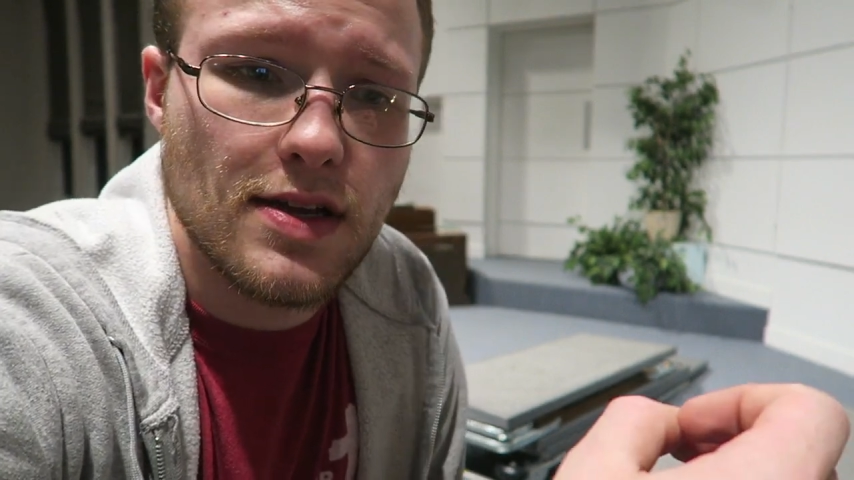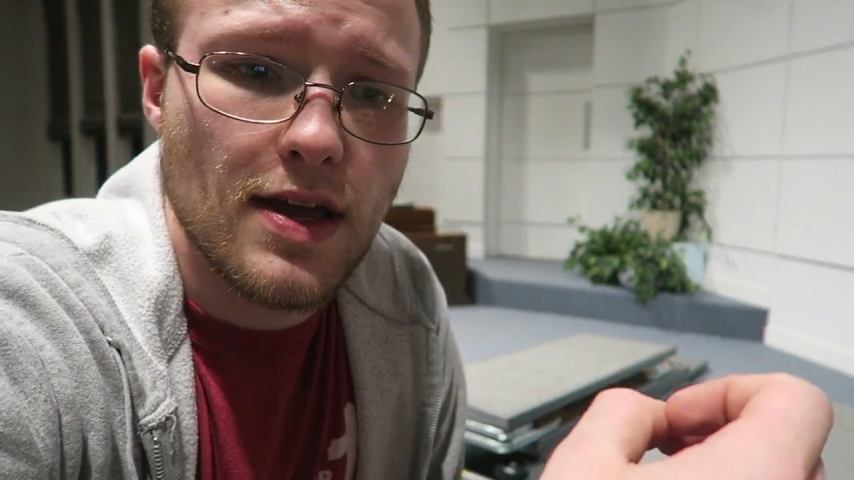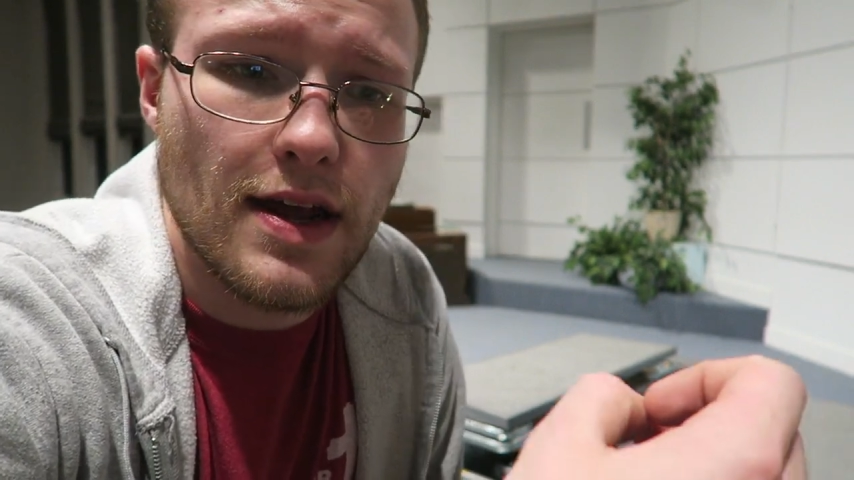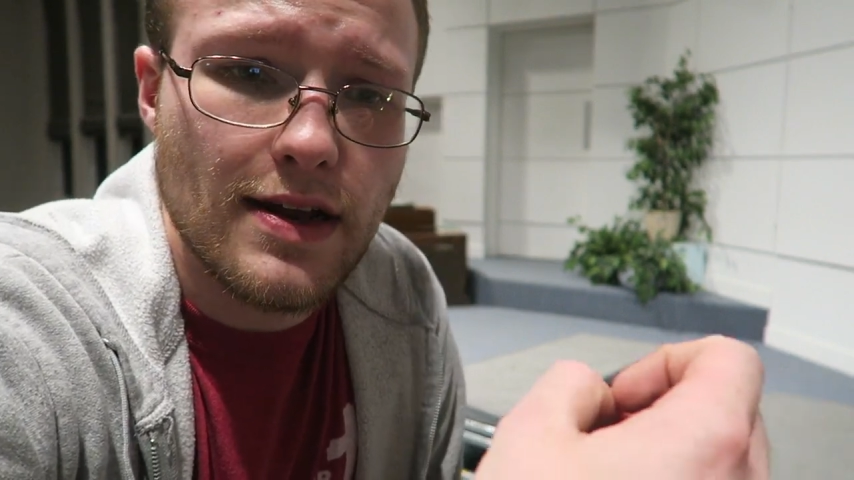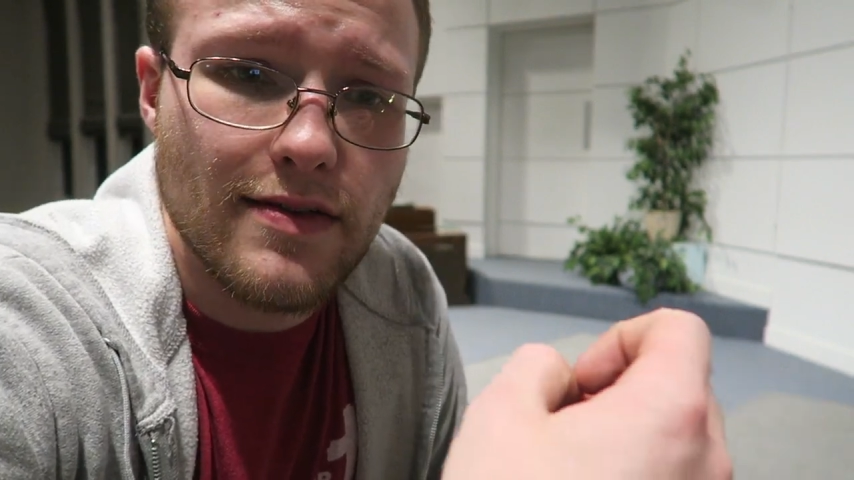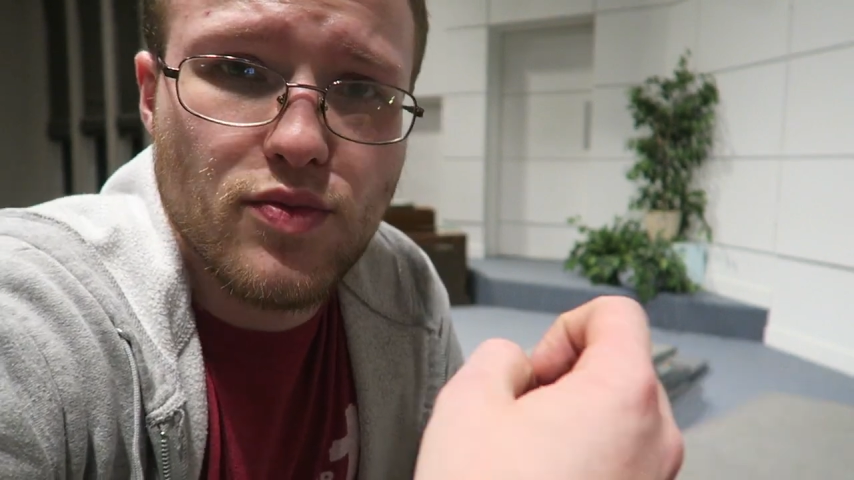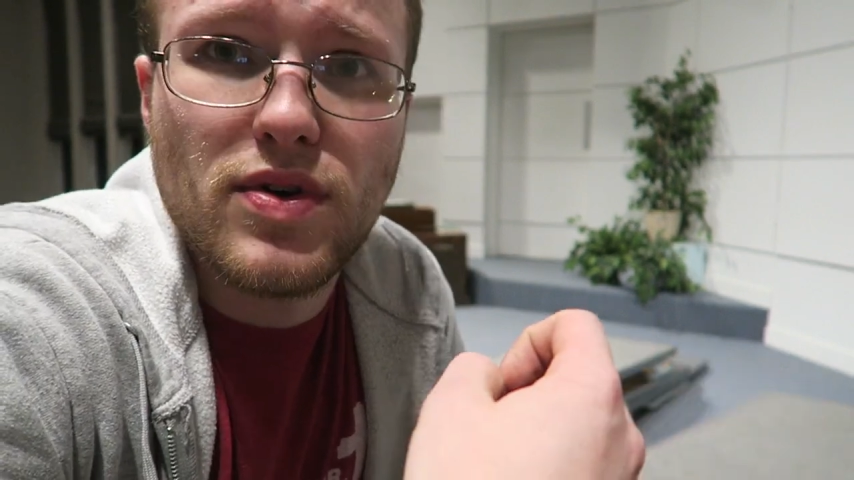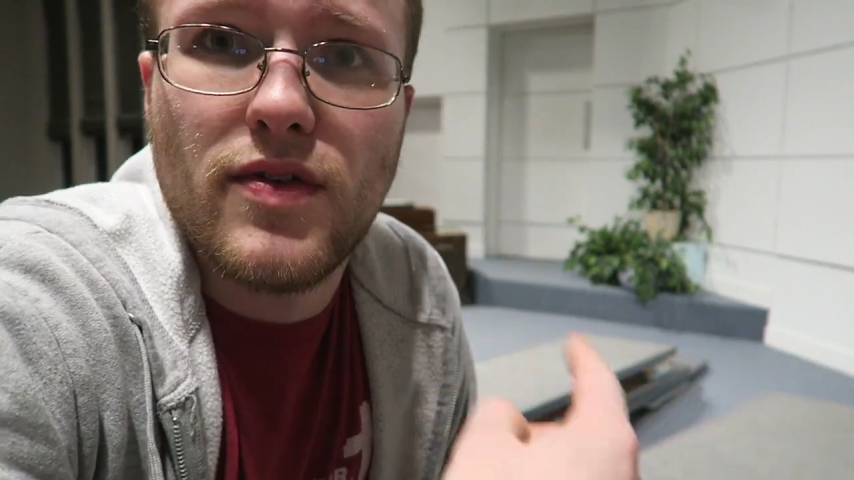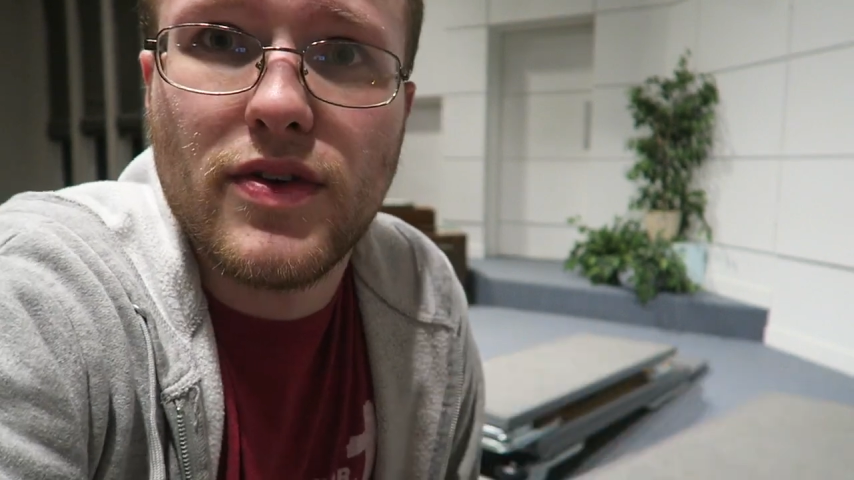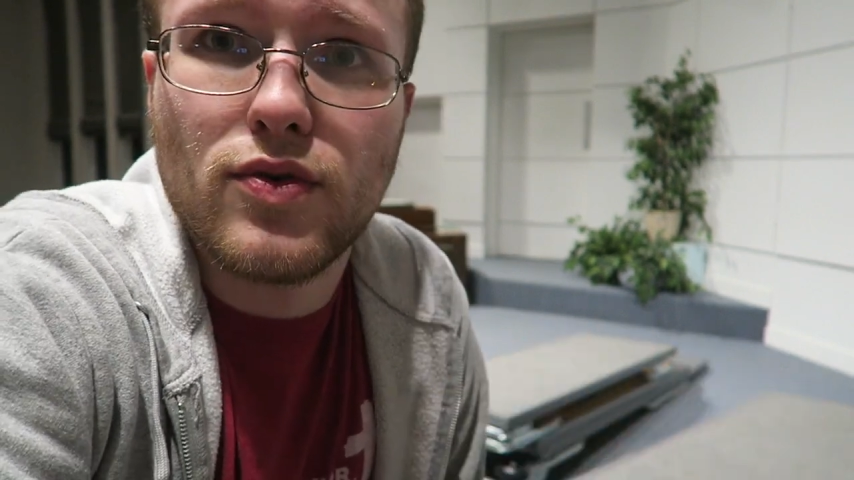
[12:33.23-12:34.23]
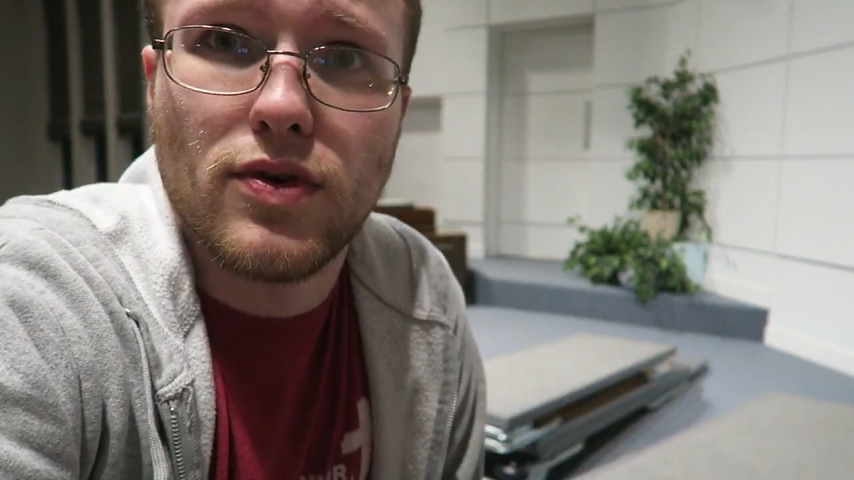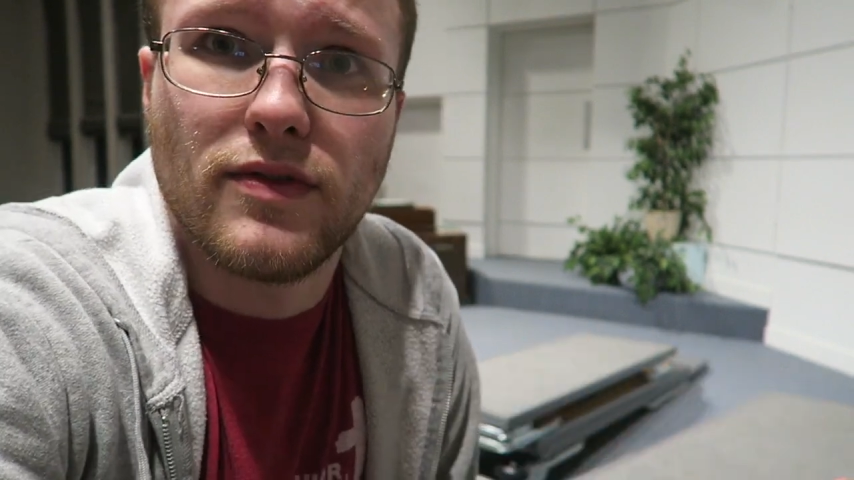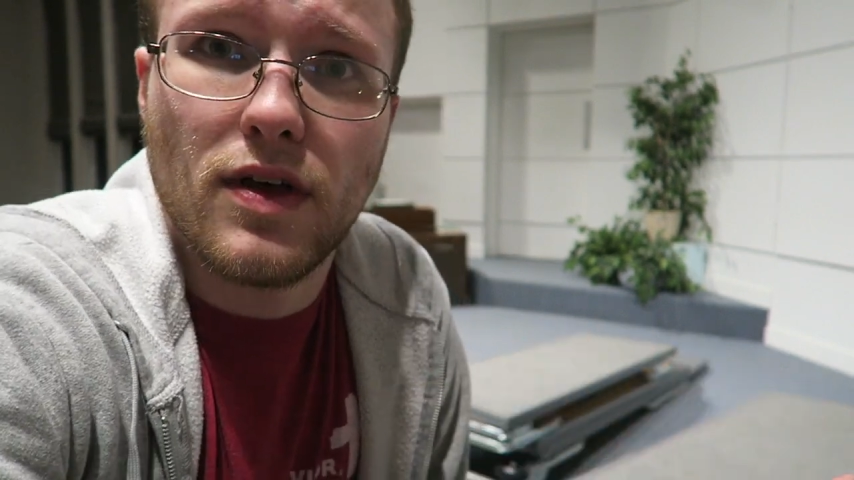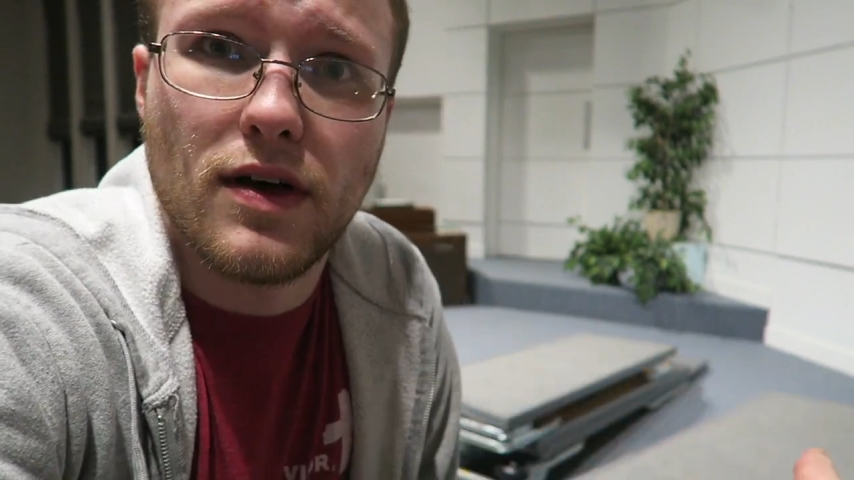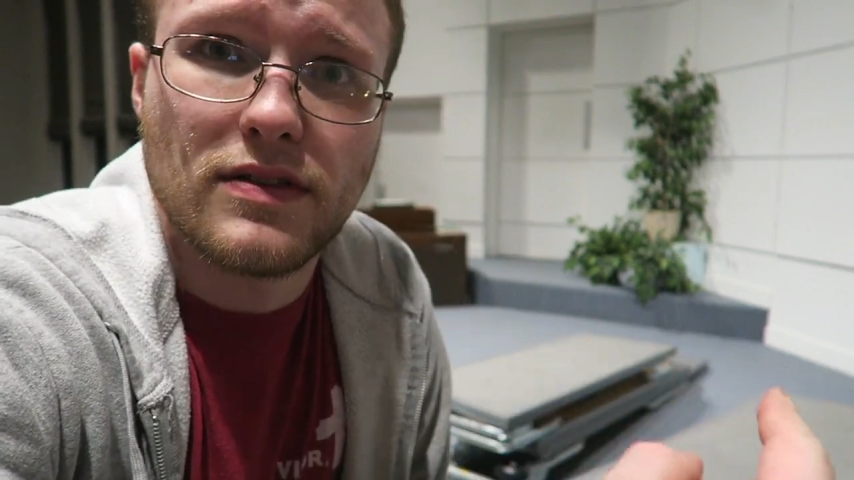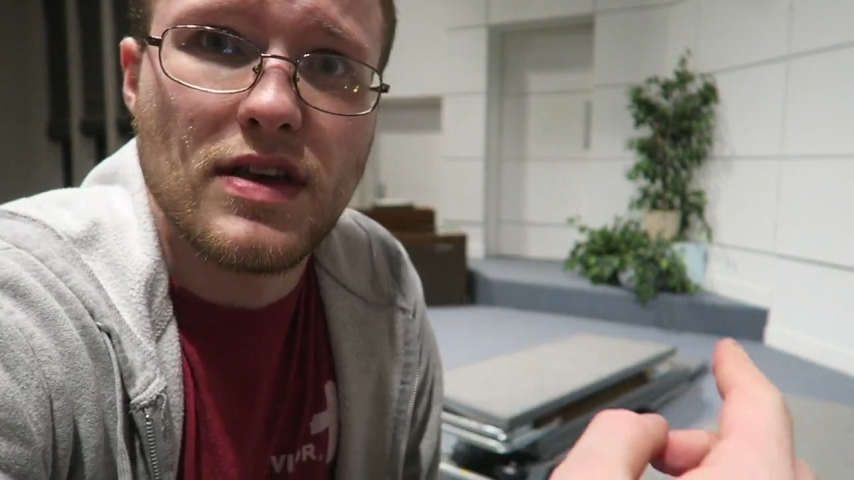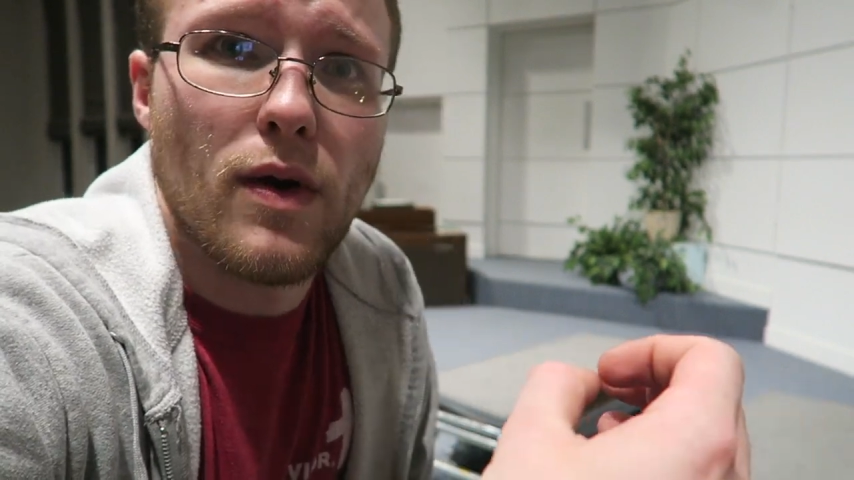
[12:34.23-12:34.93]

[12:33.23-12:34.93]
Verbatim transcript: any of the previous tour vlogs,